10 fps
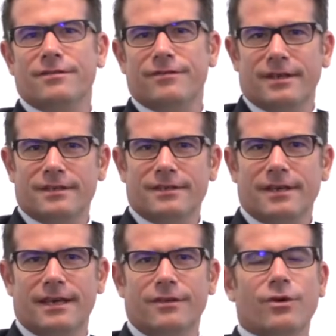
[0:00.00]
fit.
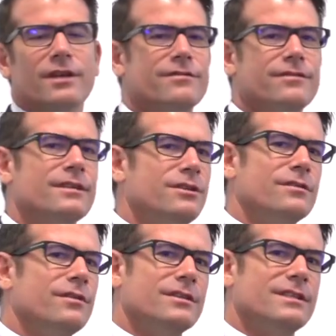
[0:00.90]
And the right fit in
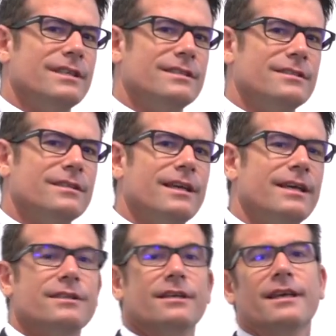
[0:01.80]
universities
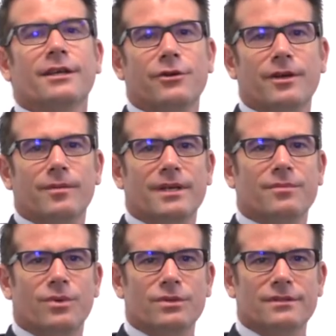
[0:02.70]
is an incredibly
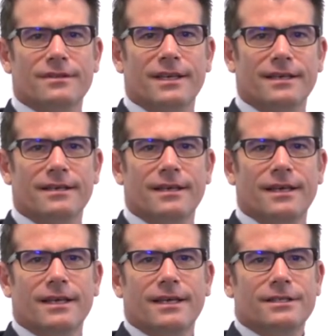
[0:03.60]
important thing.
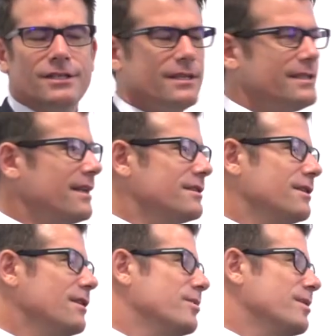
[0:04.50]
Jen, tell
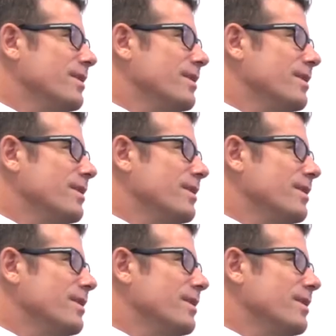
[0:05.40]
us a little bit